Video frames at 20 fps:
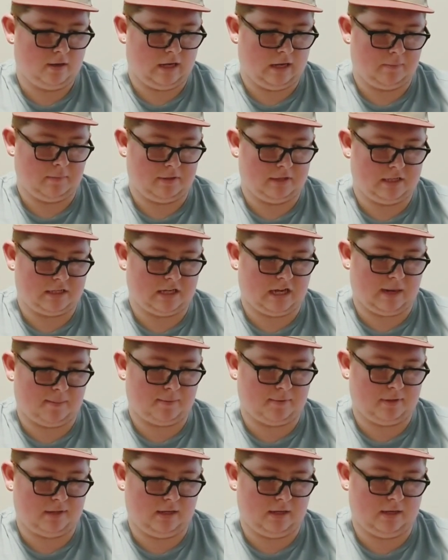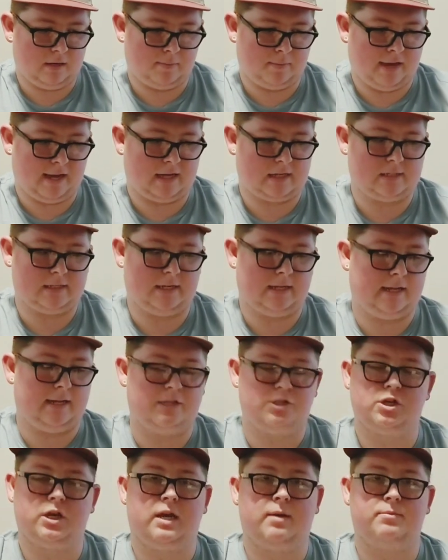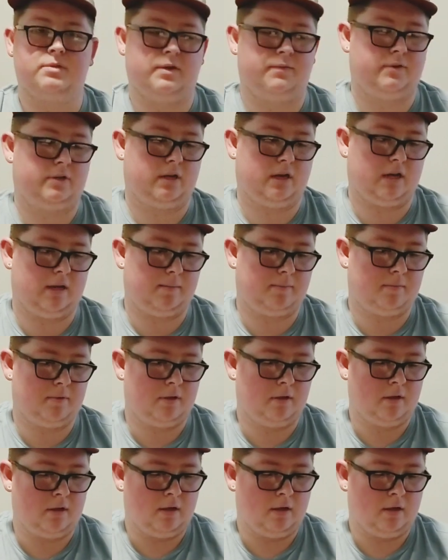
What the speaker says: and with the top of the magazine, it jams every time.